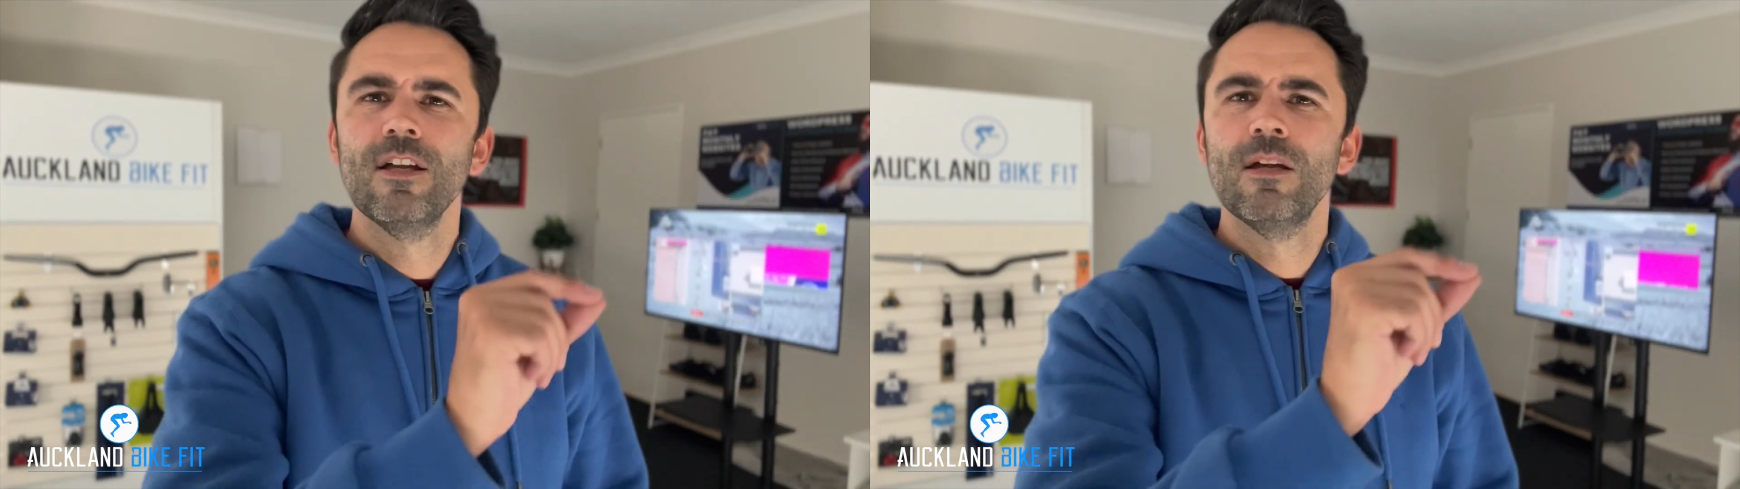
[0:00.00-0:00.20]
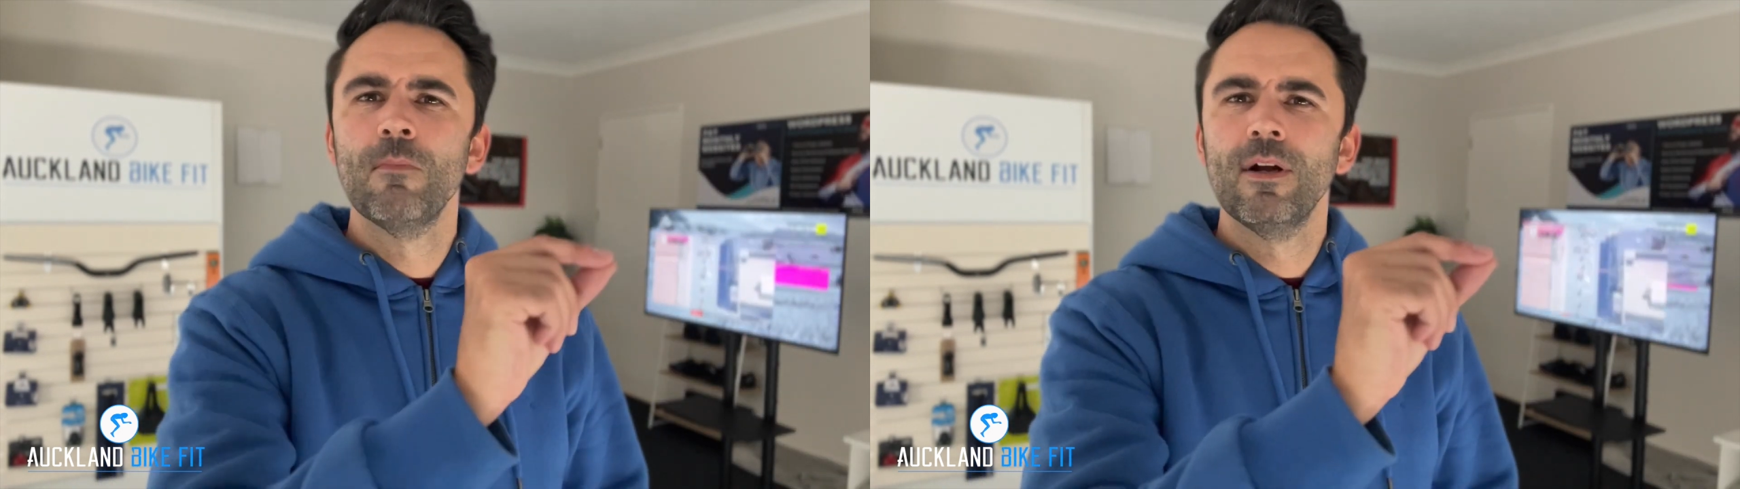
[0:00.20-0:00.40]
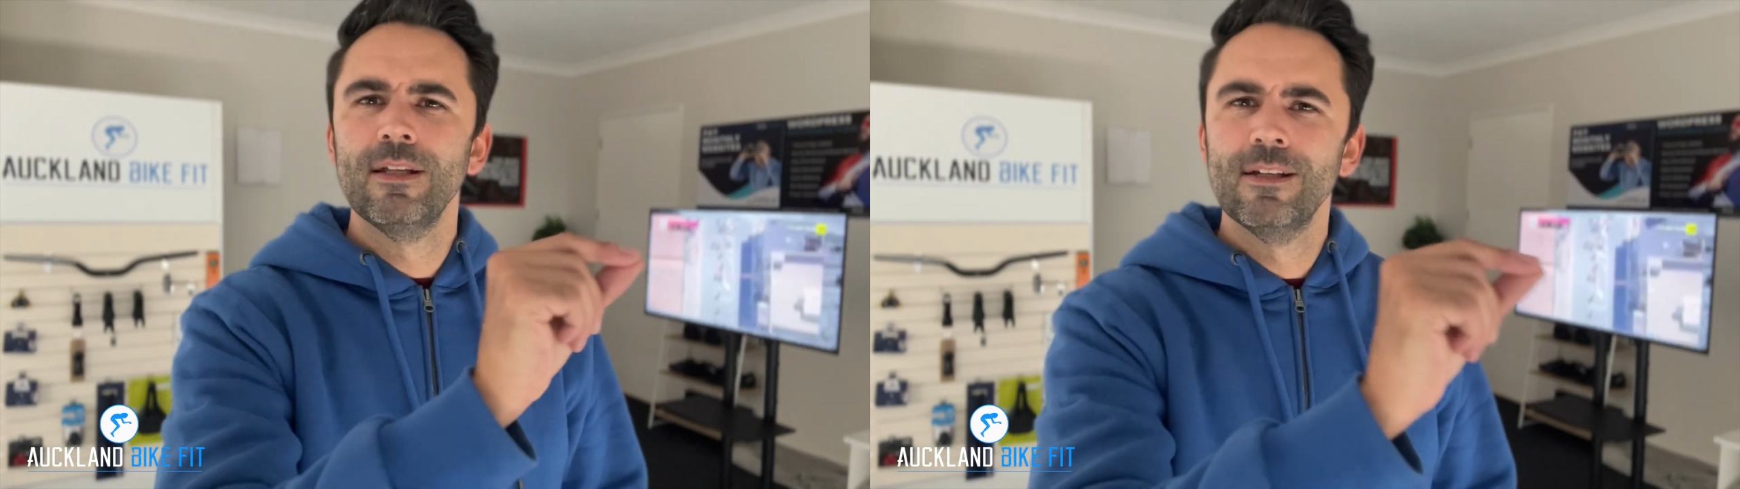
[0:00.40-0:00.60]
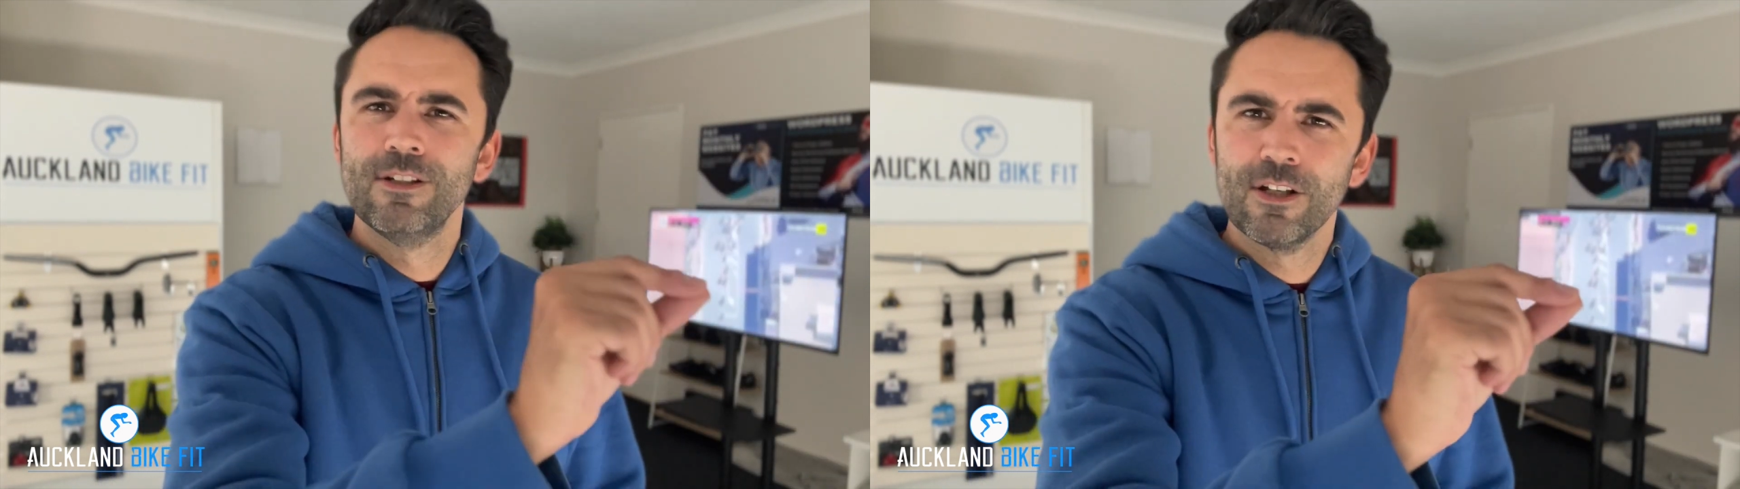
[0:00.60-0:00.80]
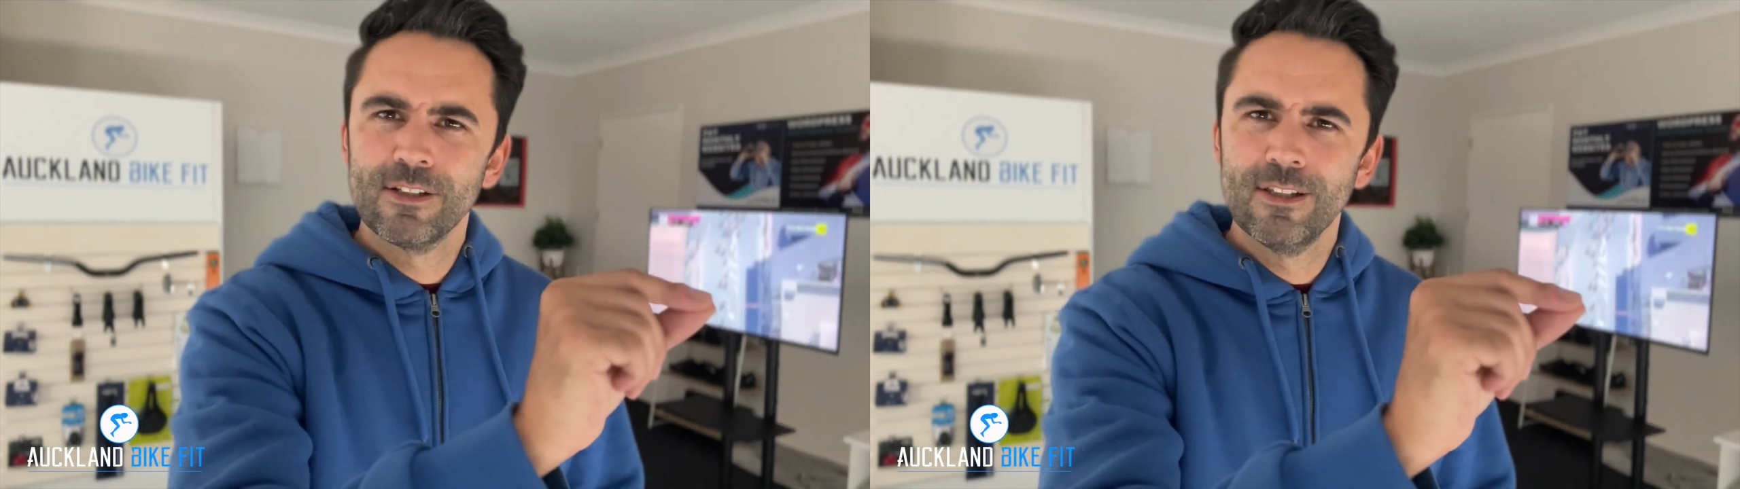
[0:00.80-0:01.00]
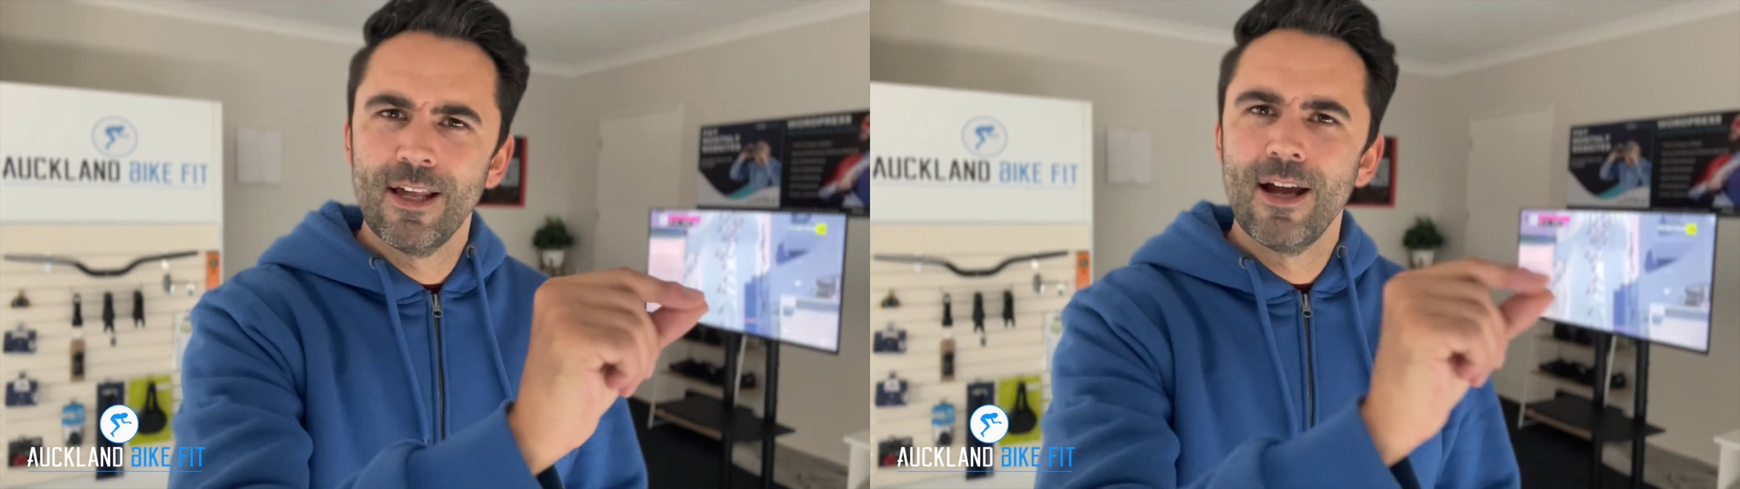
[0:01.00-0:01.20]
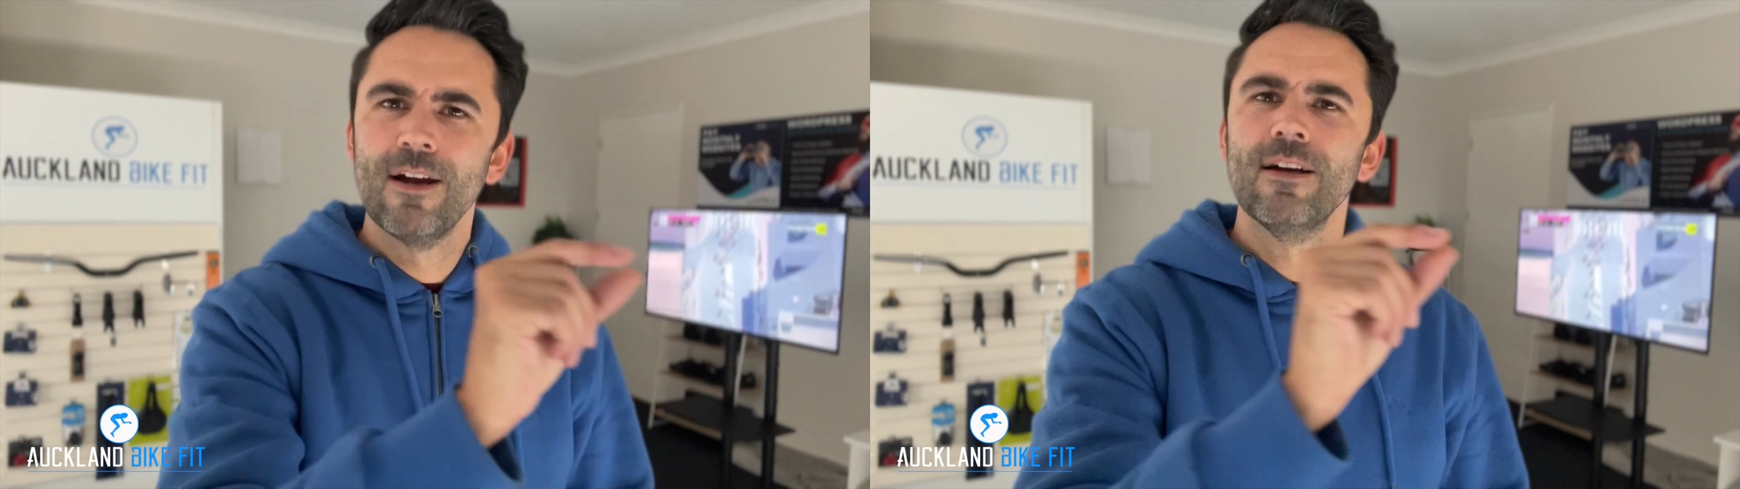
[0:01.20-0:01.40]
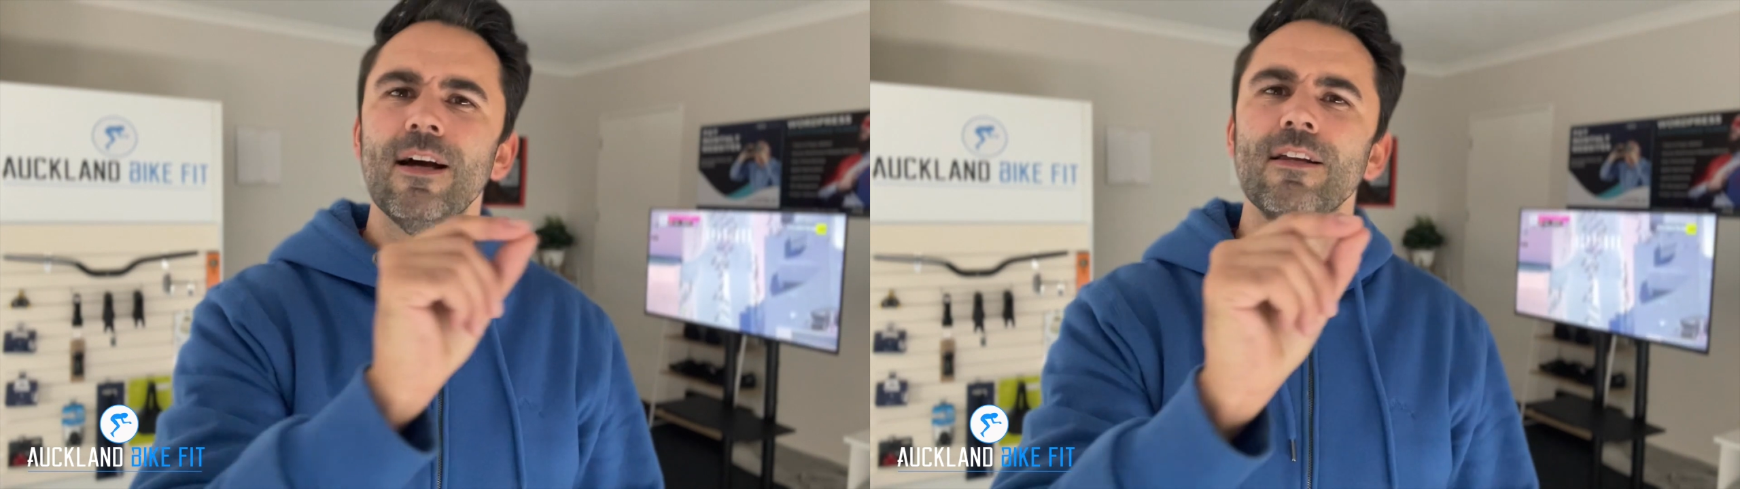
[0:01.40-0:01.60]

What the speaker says: you might need to adjust it there